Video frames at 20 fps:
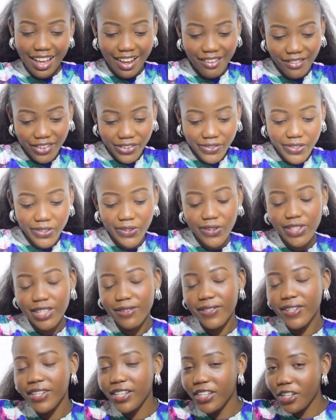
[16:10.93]
Fourth one goes, I'm
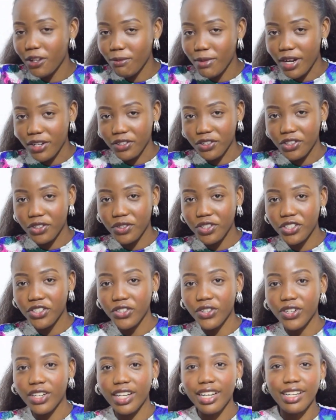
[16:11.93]
studying human nutrition.
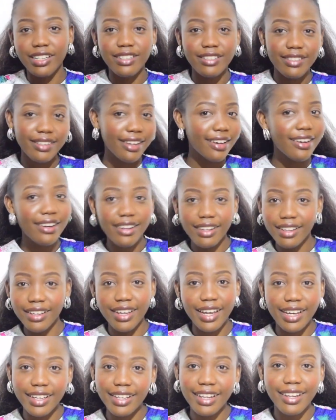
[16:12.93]
And
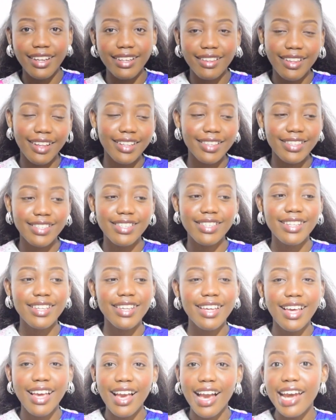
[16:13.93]
I get like that,
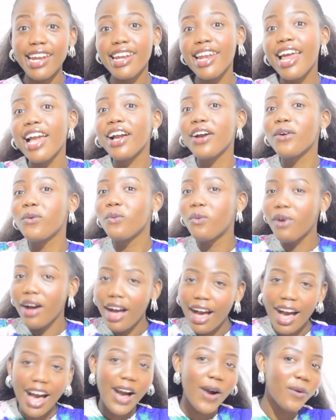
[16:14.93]
and like,
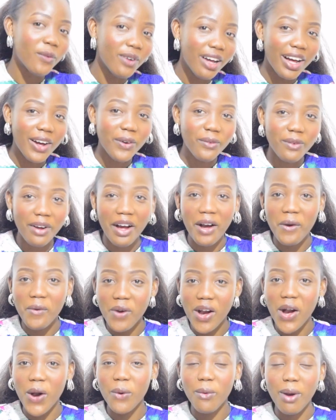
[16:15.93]
wow, wow, wow,
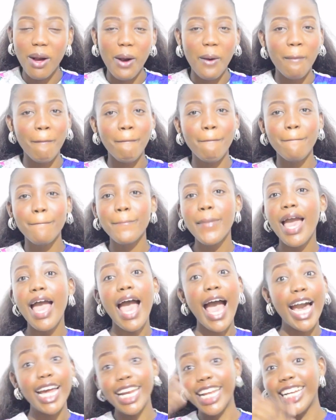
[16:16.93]
wow, wow.
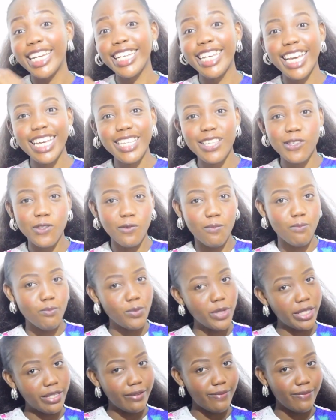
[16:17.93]
And then it gets to
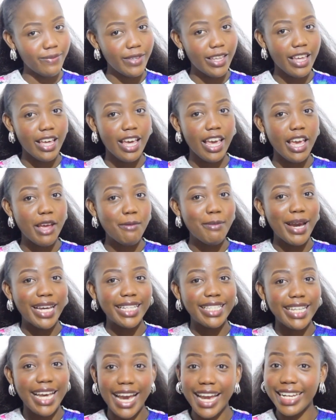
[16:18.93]
me and my
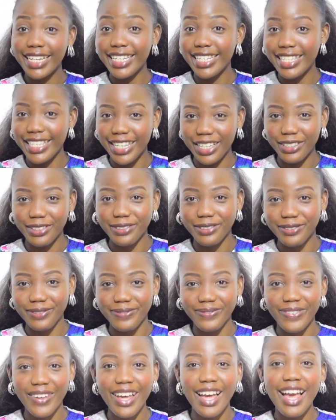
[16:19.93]
tiny self.
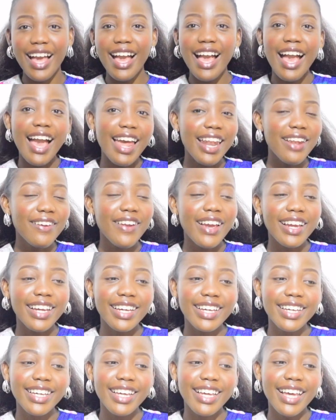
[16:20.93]
They're like,
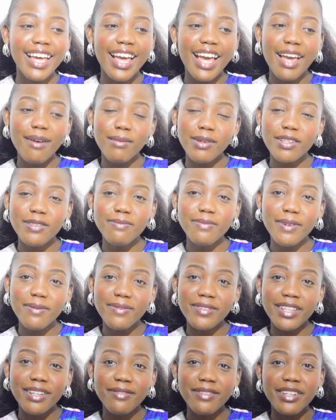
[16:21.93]
I'm
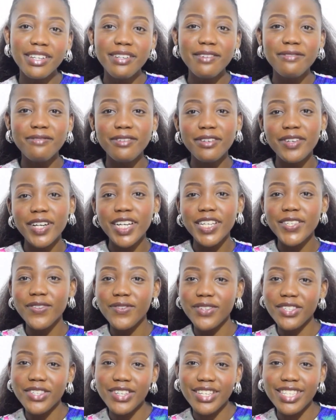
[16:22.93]
studying forest
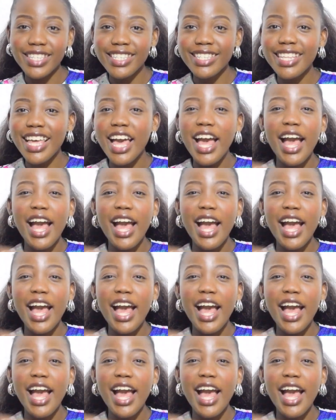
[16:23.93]
resources.